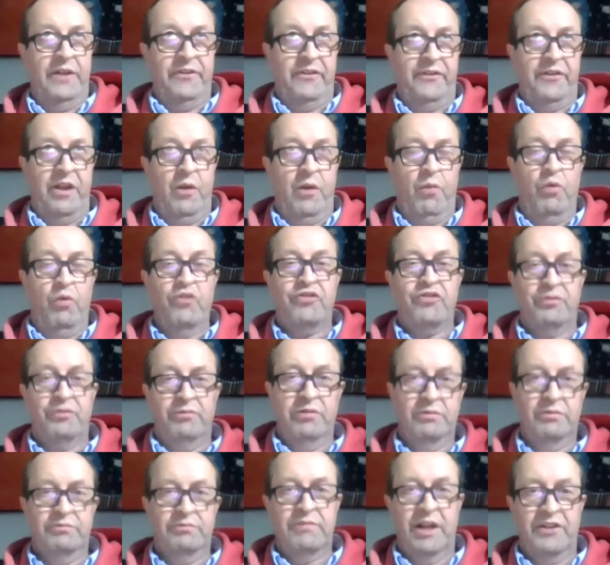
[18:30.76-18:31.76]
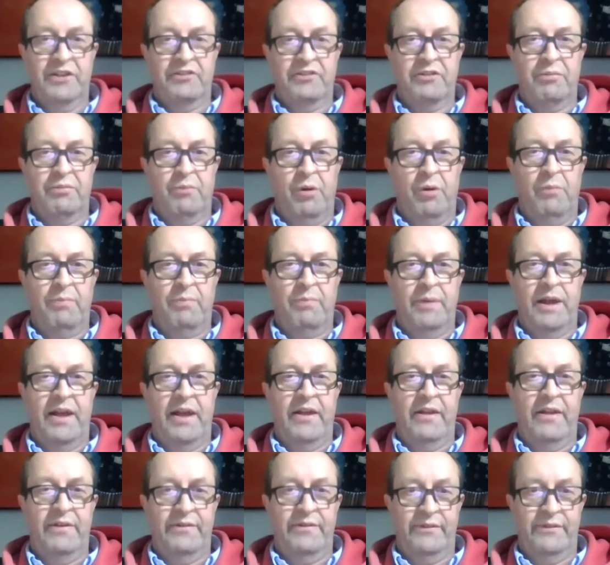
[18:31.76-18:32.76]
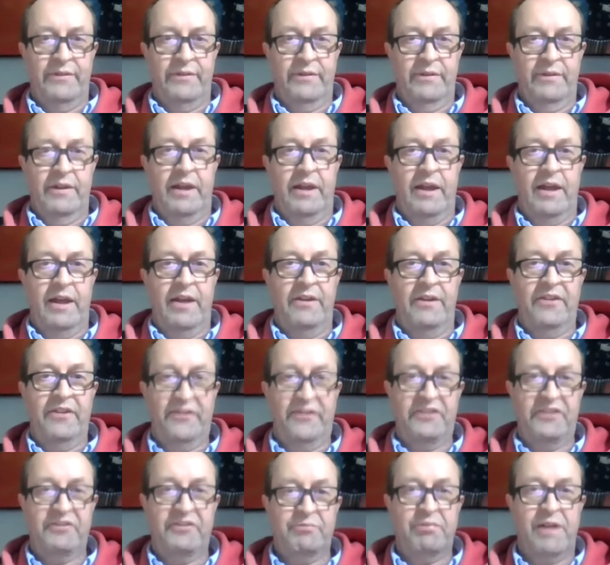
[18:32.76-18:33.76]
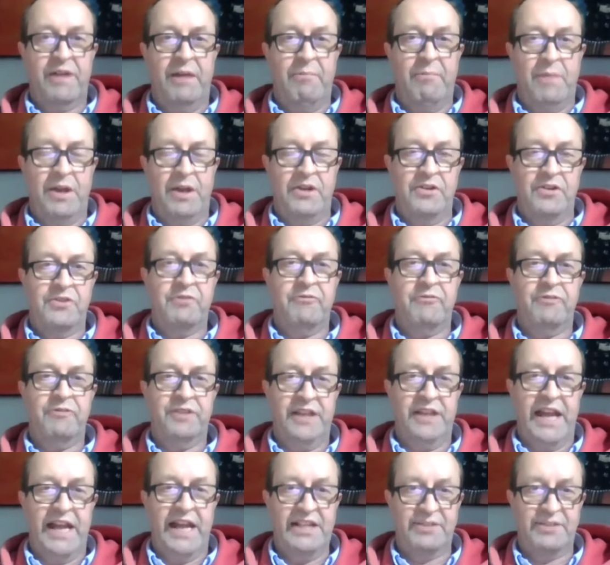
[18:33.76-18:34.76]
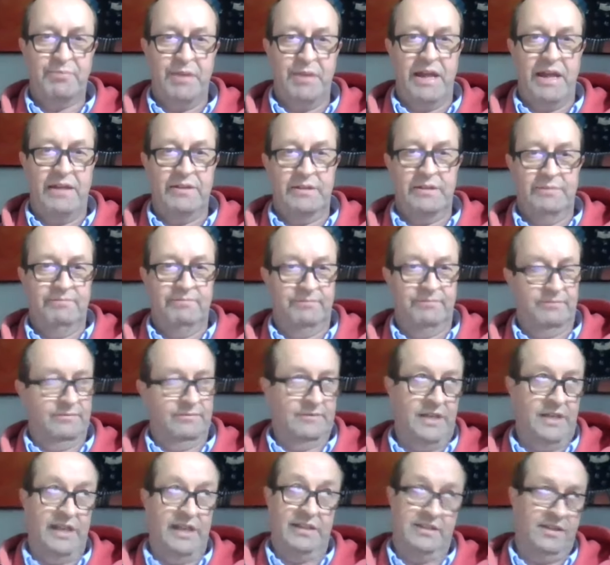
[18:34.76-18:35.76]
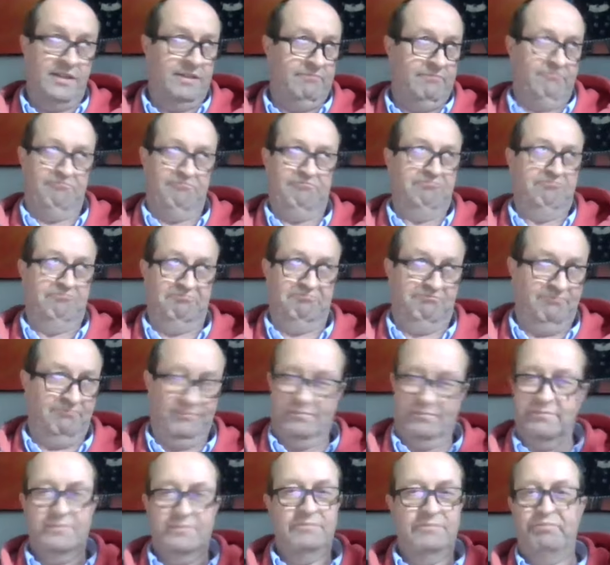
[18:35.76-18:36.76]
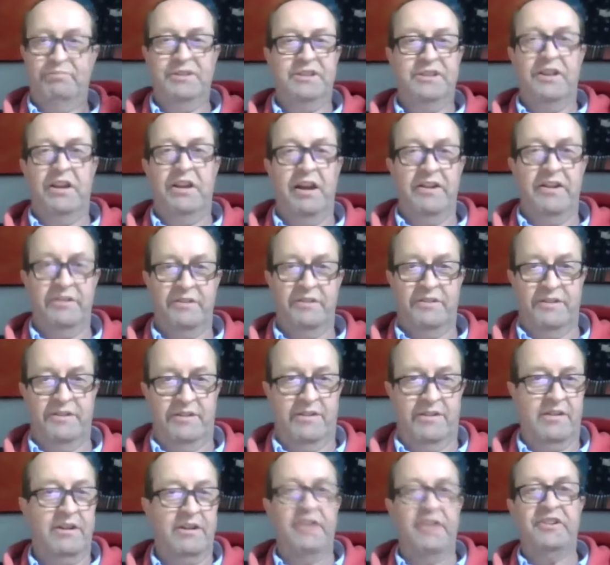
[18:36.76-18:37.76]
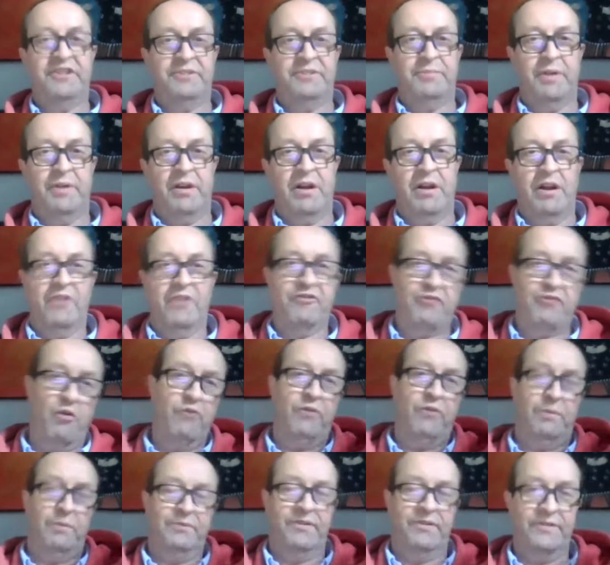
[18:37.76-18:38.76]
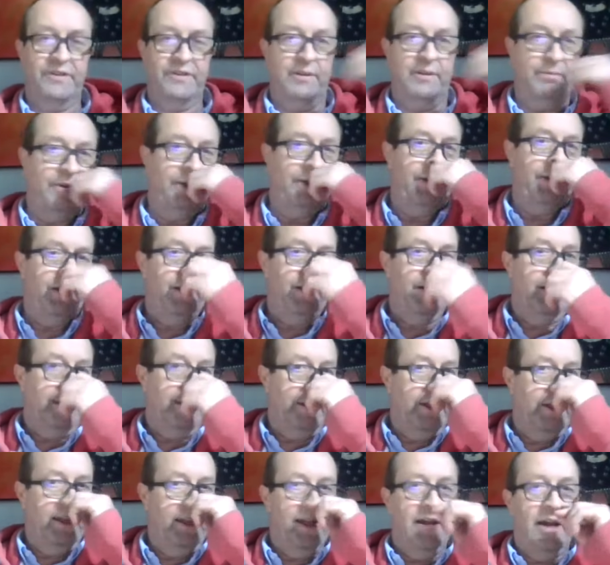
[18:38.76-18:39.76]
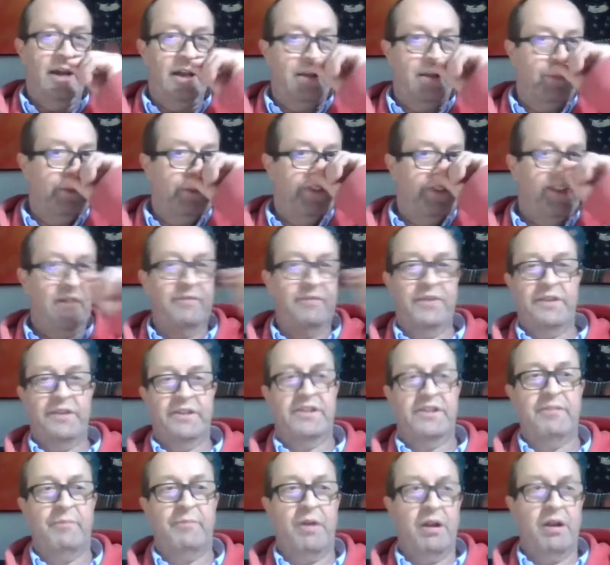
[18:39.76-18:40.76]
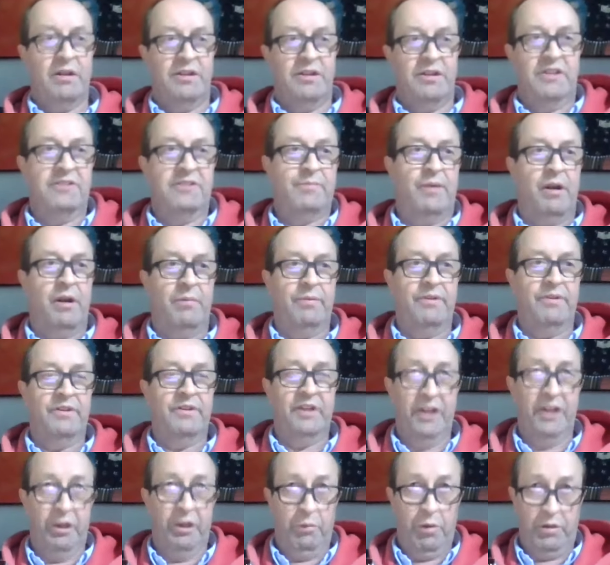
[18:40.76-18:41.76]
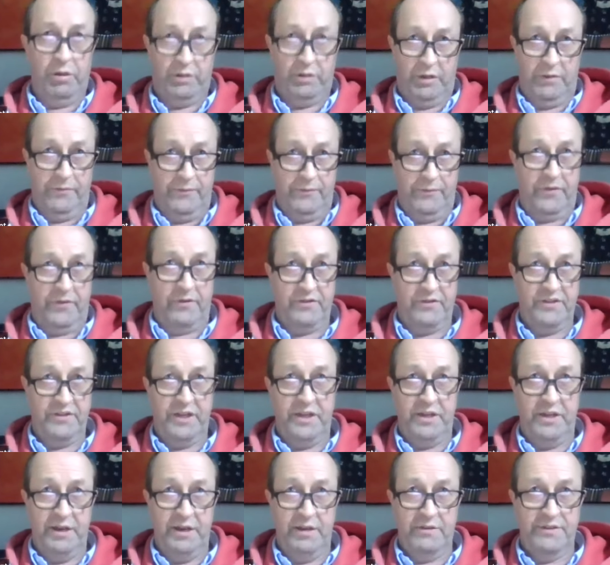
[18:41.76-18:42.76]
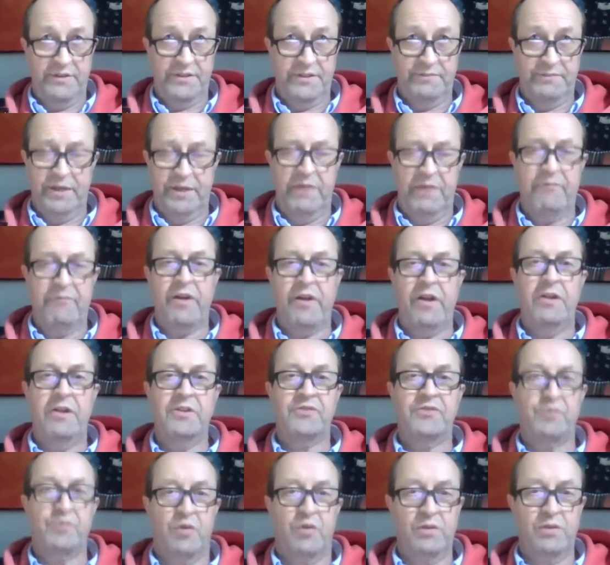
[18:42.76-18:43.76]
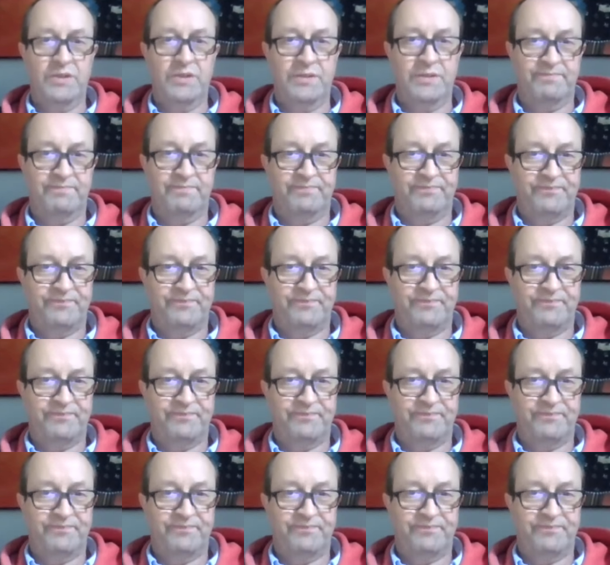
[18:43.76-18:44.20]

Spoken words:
to say, "Would you like to come up as an assistant brand manager for the Ales brand?" I said, "Be delighted." Got into the car, drove up to Dublin, and got myself into the marketing department. And I worked there for 13 years in various roles.